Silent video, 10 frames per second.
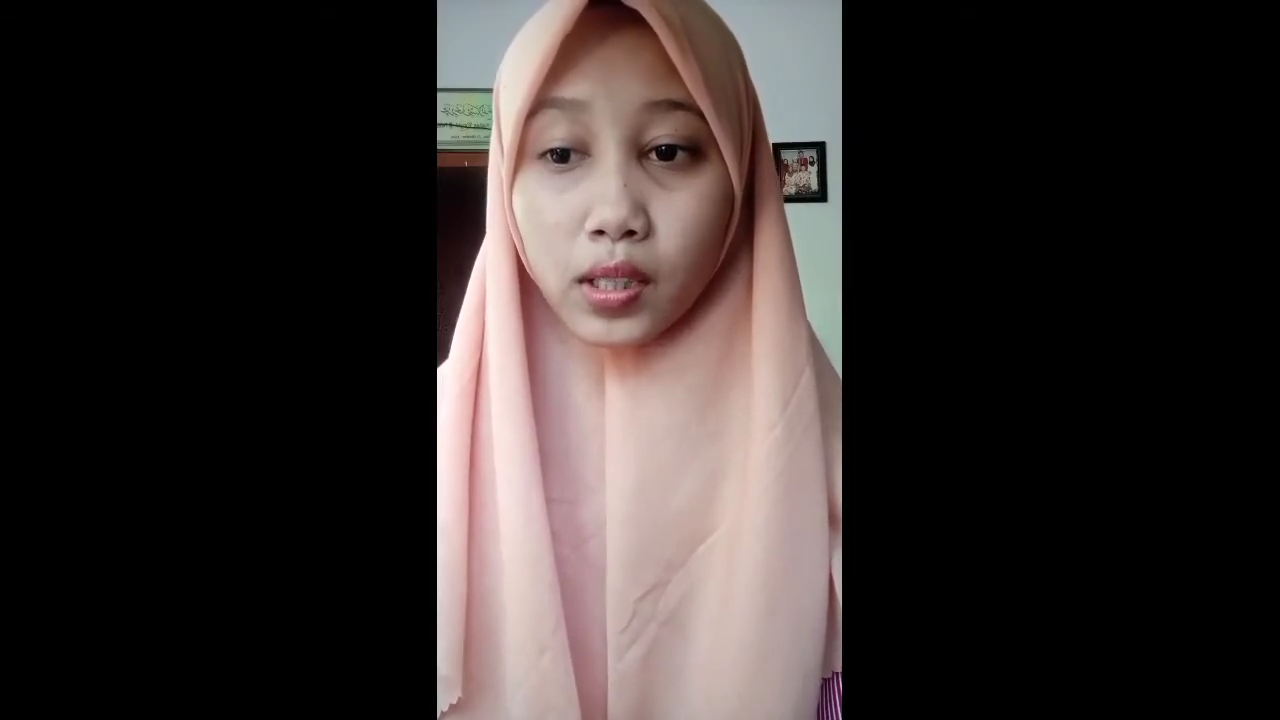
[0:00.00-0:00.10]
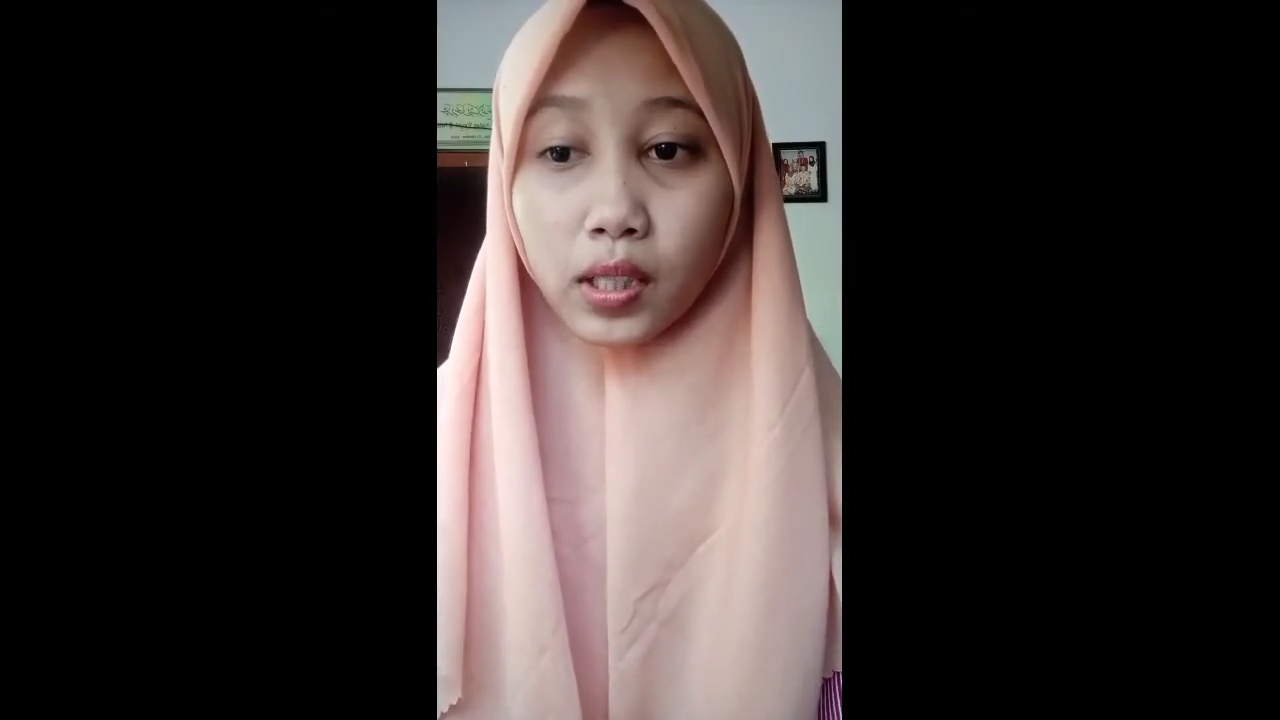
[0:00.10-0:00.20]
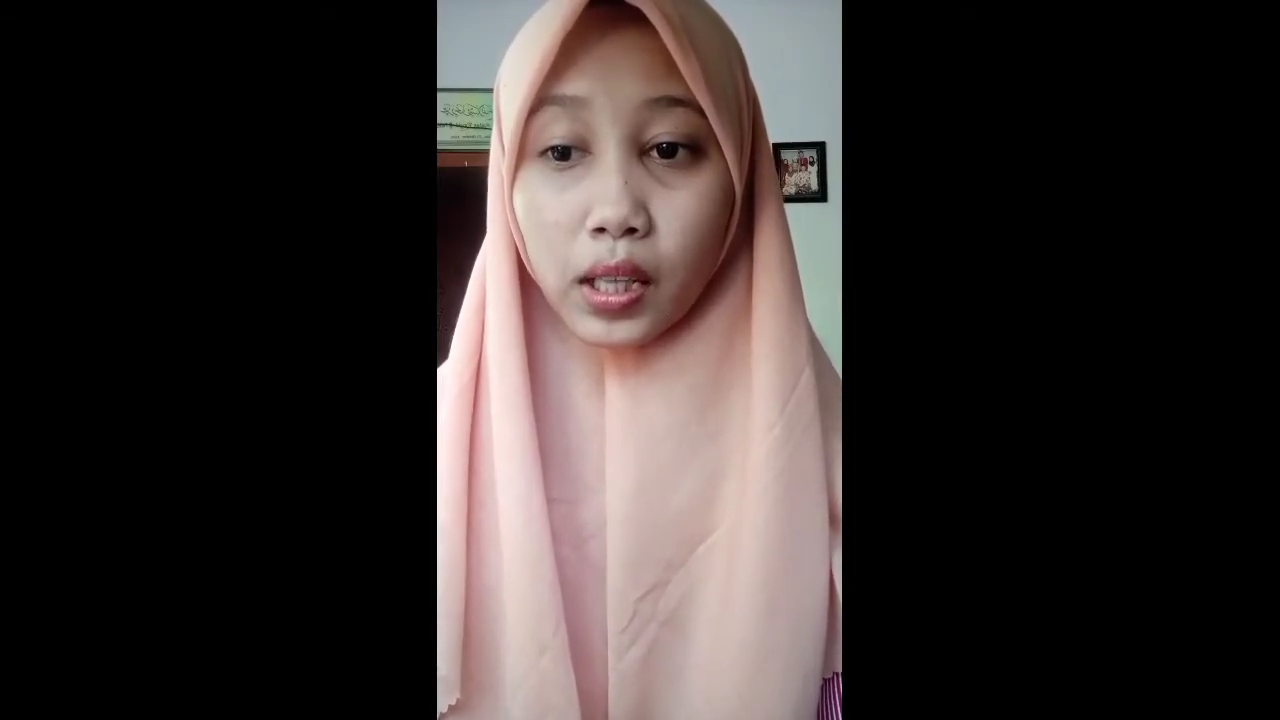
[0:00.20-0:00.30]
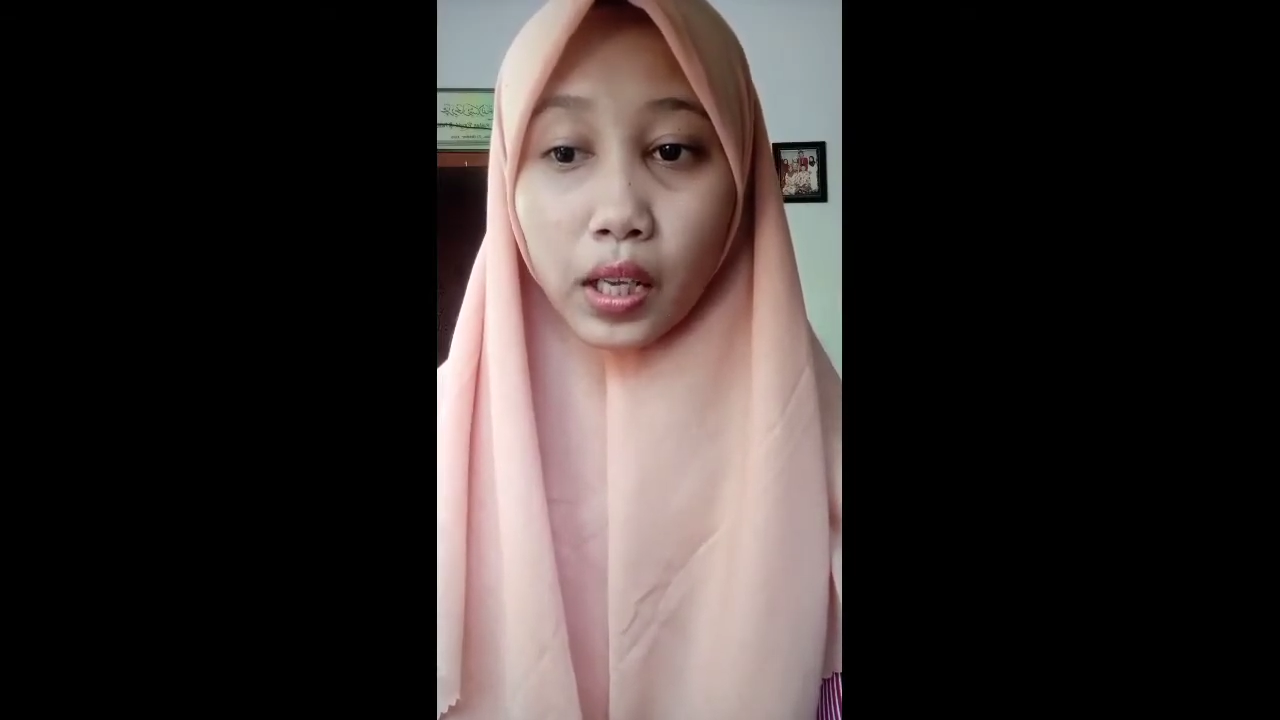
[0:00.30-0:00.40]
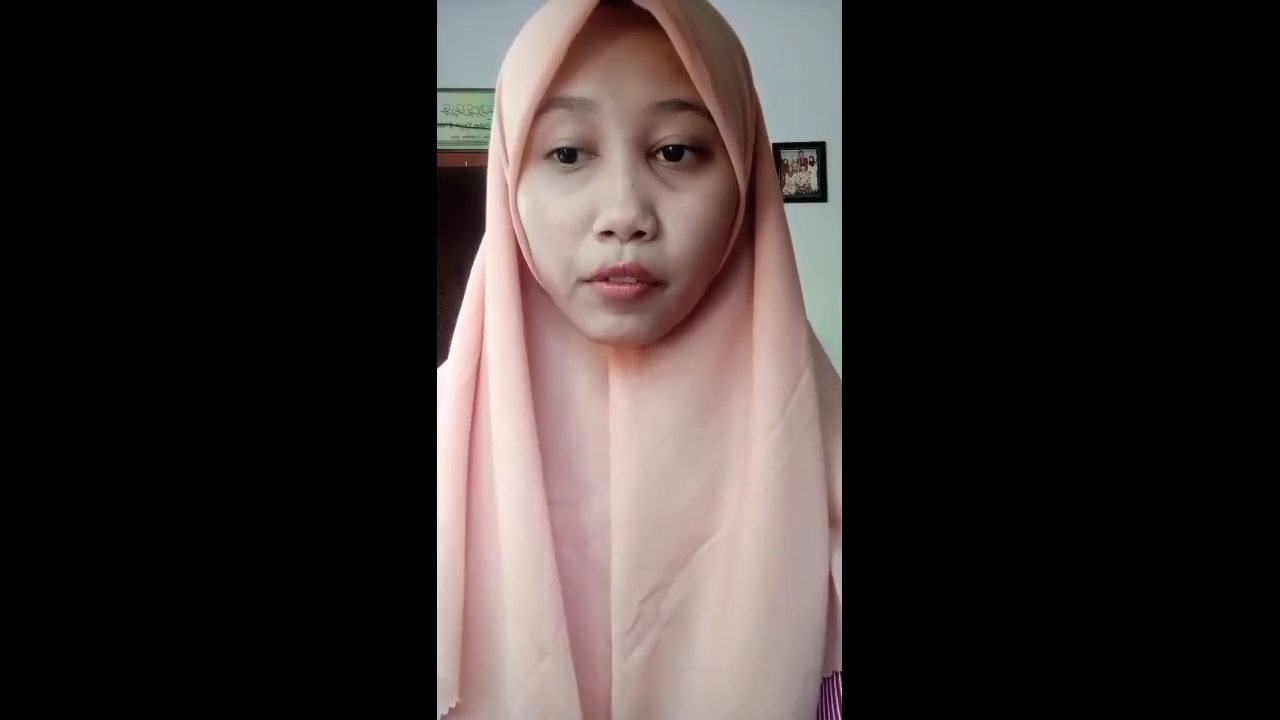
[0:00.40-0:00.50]
the
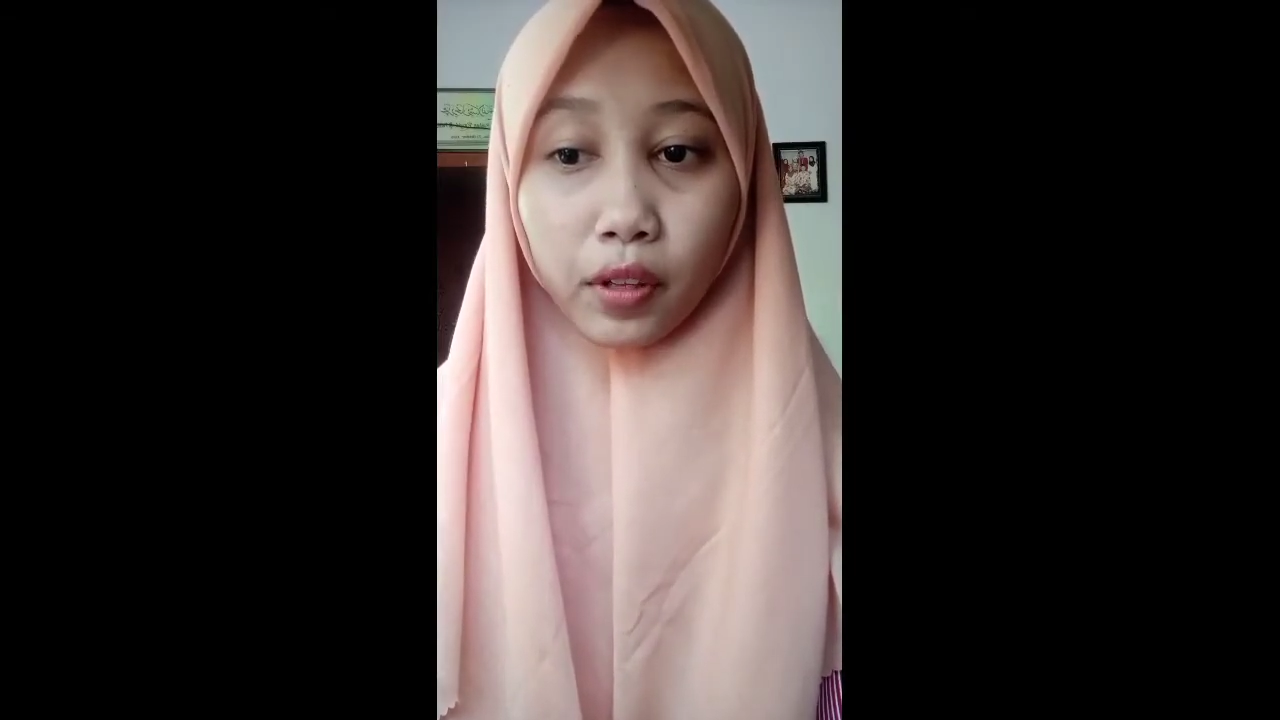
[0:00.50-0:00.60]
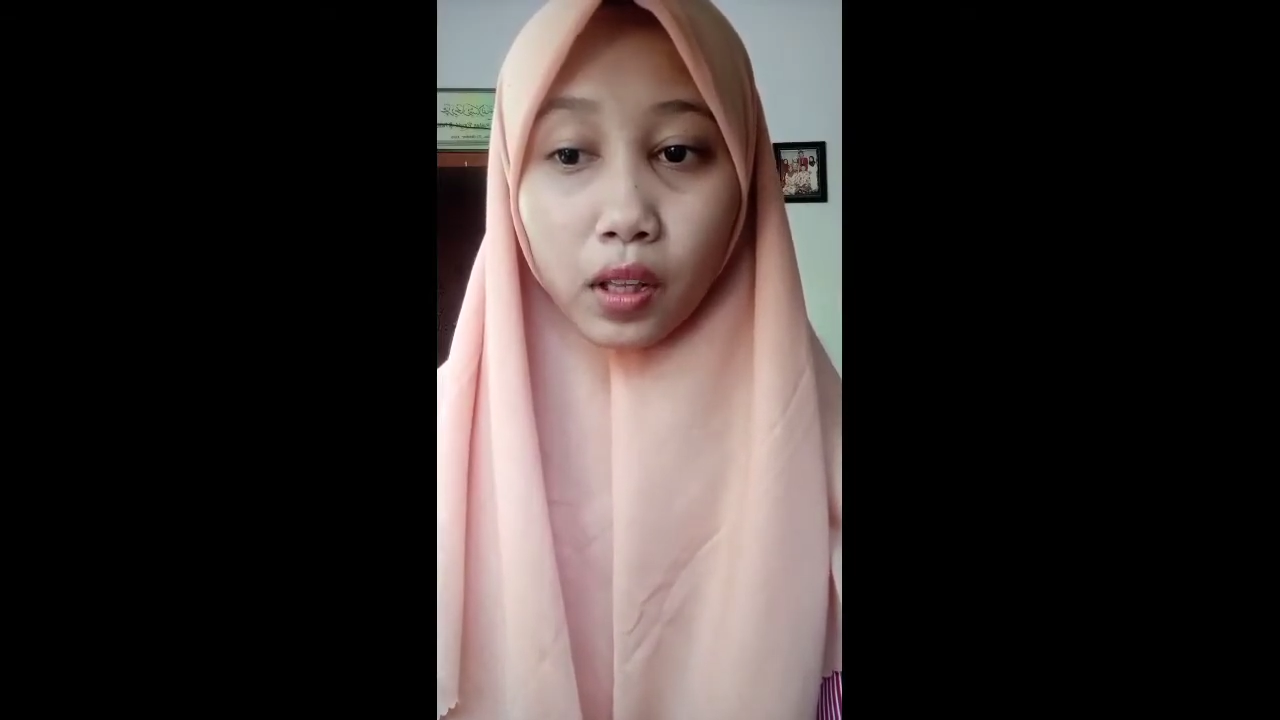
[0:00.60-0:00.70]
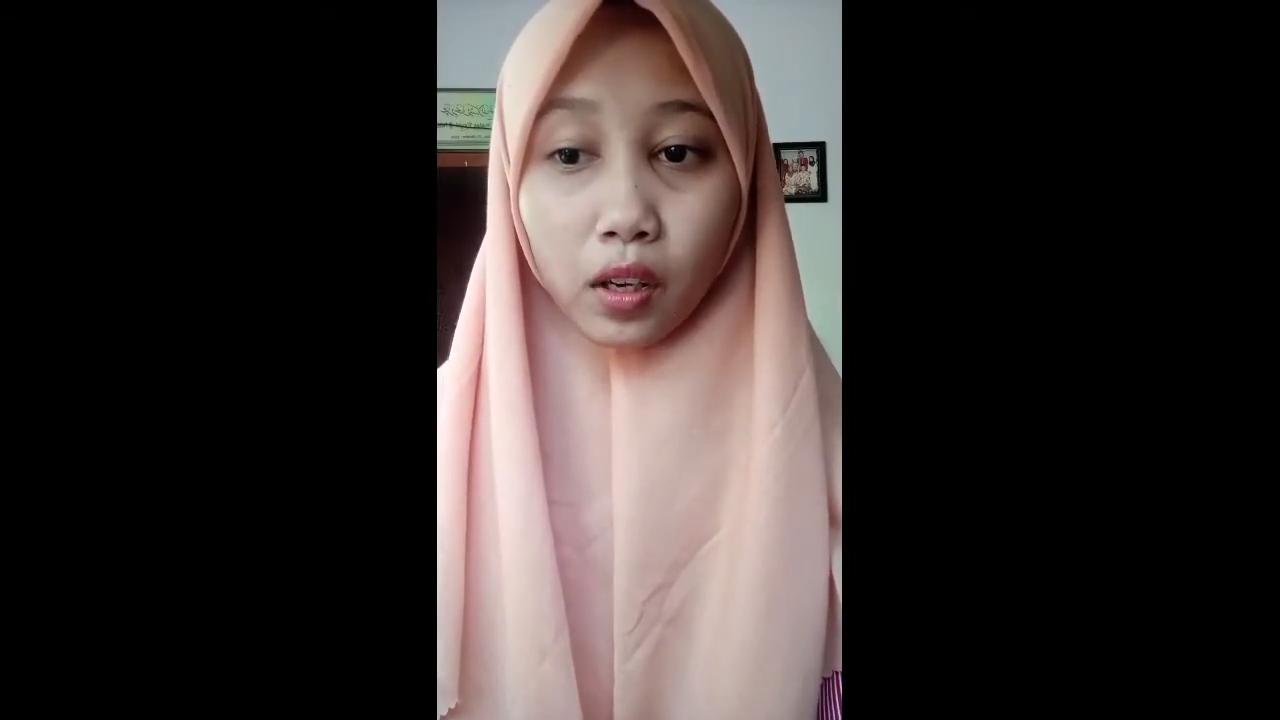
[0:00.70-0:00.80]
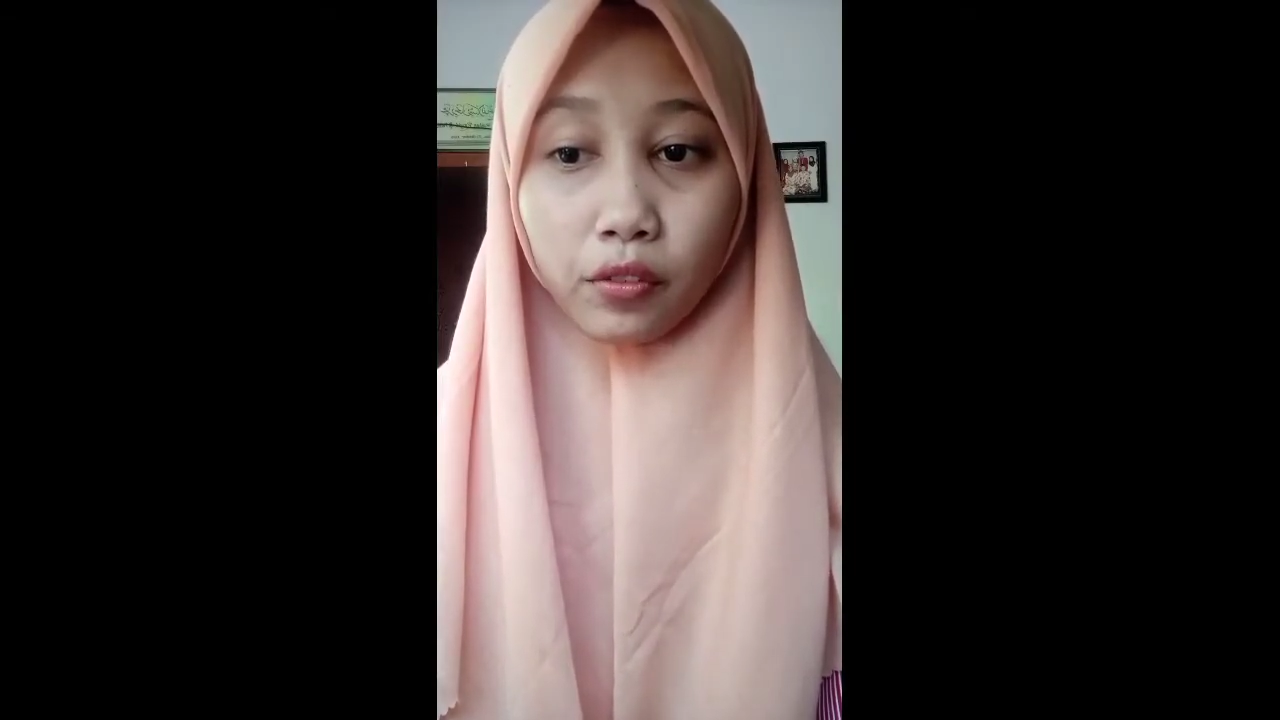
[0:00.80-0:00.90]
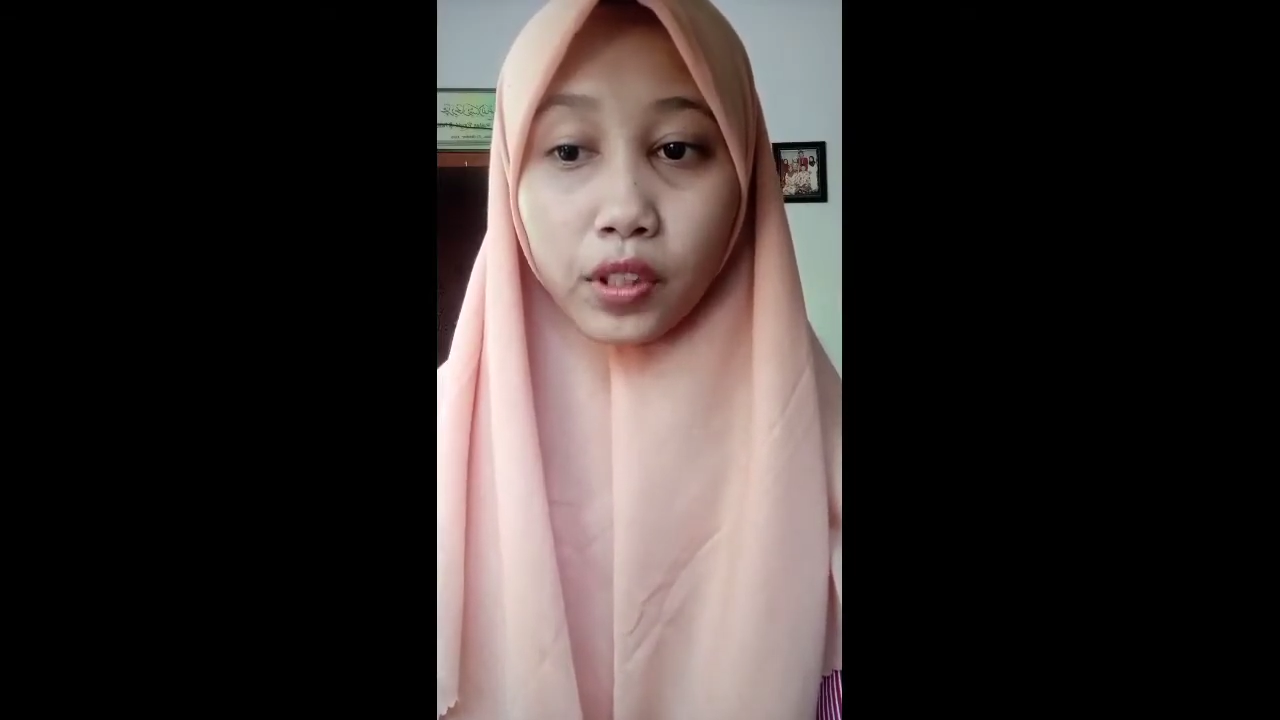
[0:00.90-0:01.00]
level of